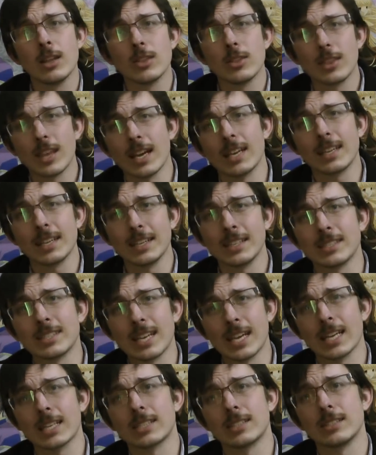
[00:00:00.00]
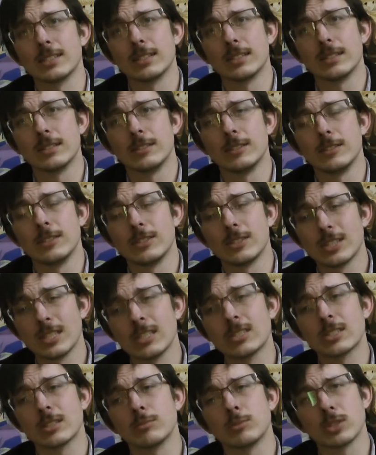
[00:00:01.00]
that exact
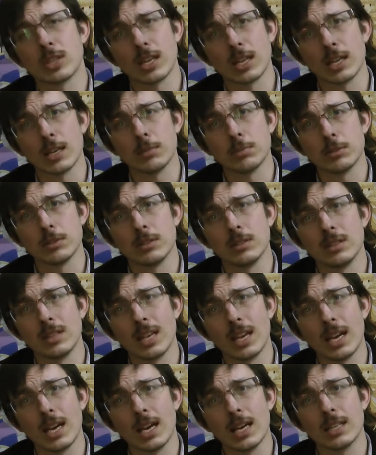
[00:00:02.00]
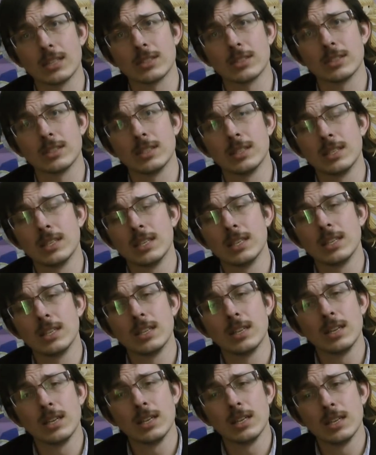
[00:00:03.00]
system setup that
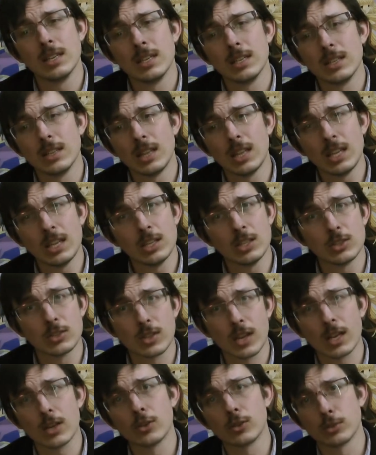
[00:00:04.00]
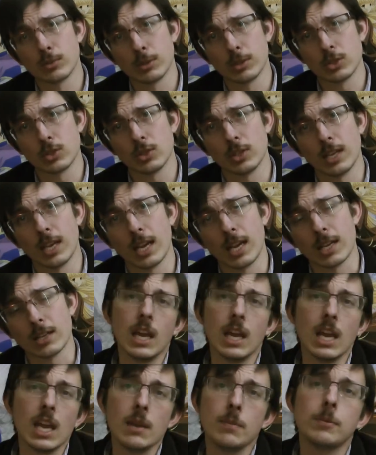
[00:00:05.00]
the designers originally had.
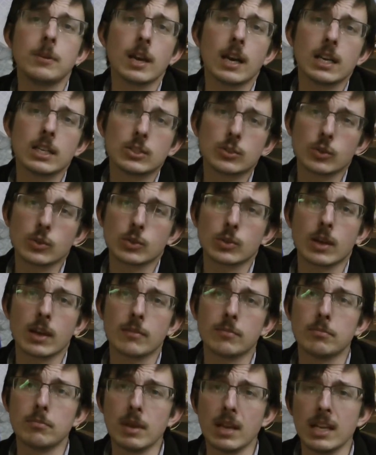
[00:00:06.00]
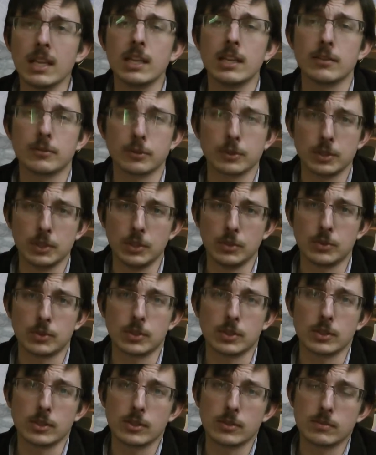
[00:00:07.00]
APIs also have many different
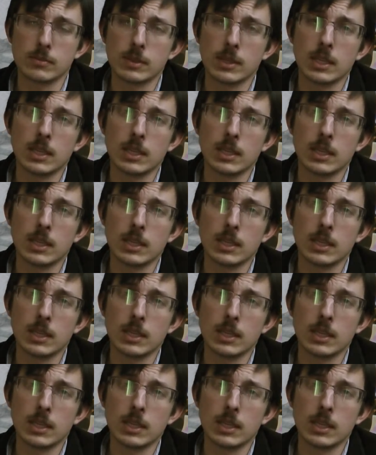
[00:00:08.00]
uses.